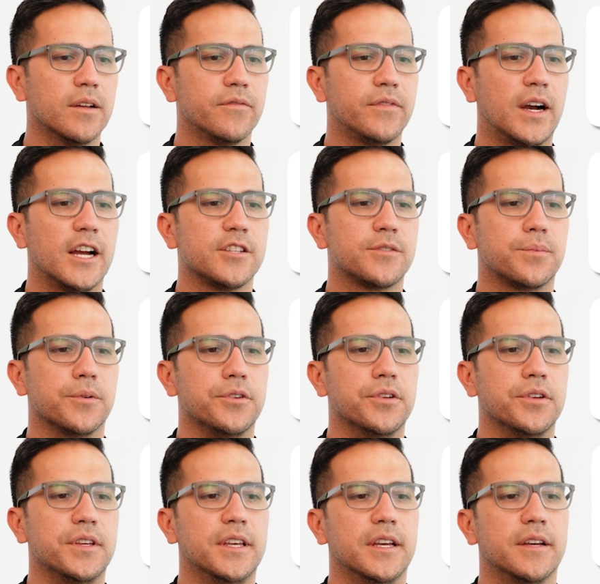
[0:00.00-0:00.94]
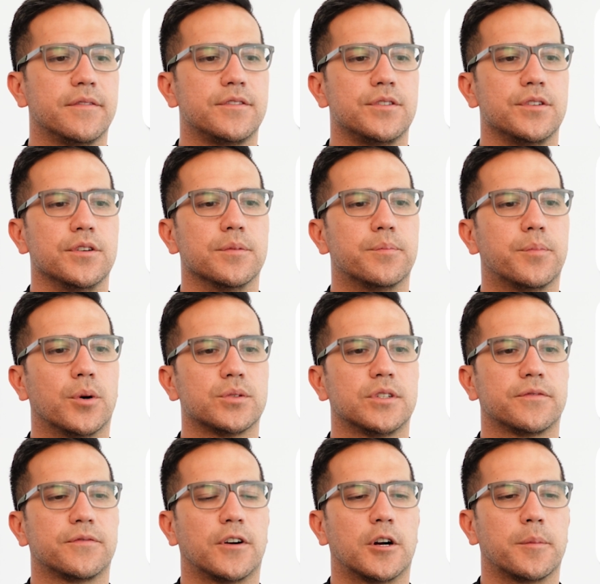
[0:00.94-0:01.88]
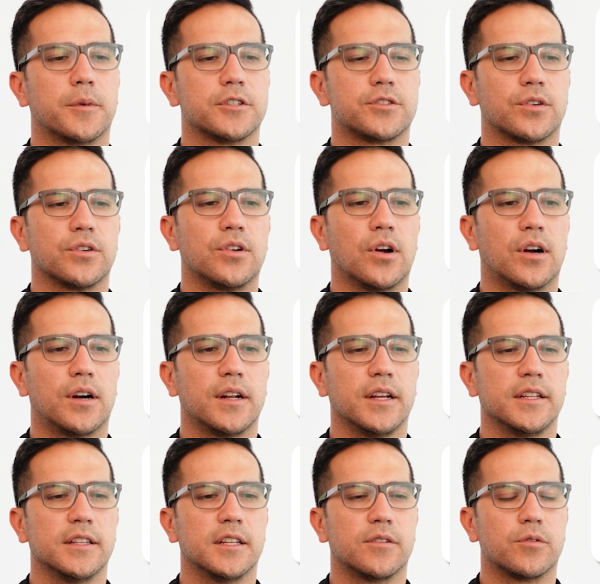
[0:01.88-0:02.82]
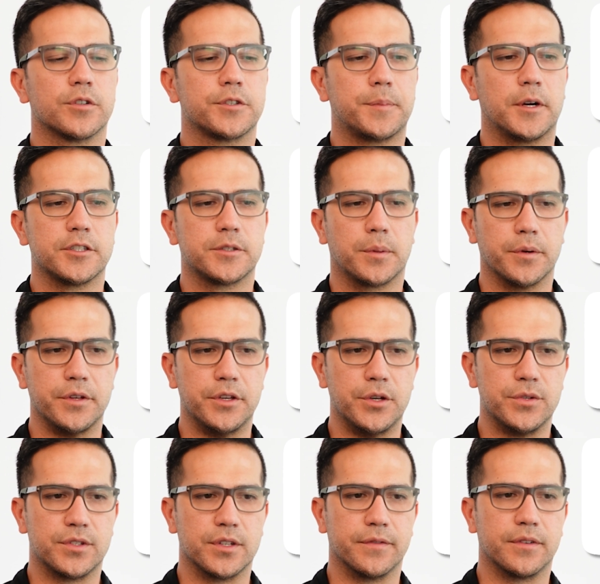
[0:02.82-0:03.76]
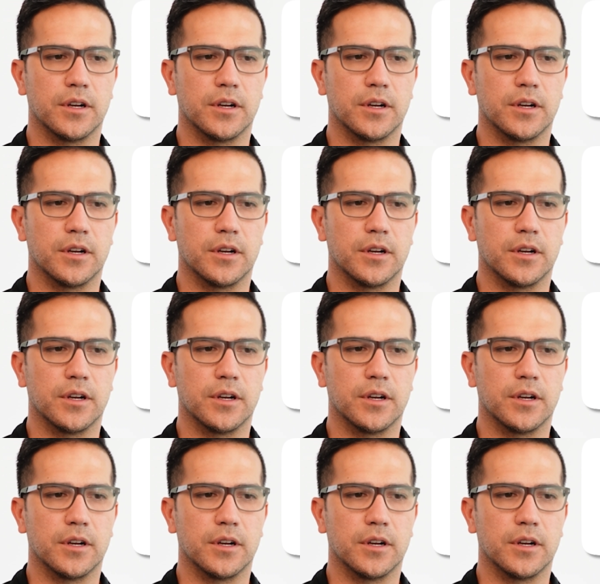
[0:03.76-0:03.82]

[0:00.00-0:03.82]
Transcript: advice would you give to poultry farmers regarding the responsible use of